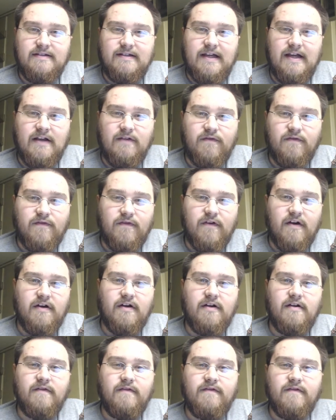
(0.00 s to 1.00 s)
in front
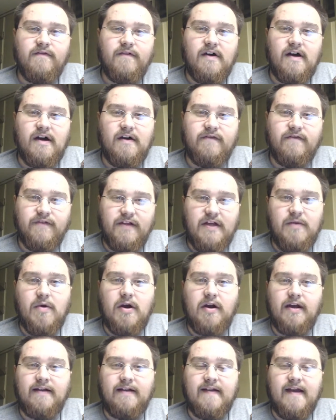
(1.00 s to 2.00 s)
of a flea
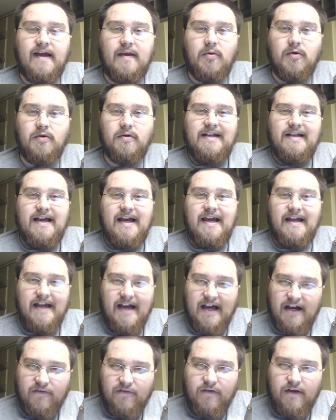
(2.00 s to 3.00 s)
market table and
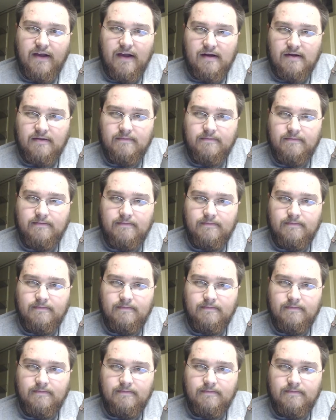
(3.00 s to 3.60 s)
got a free item.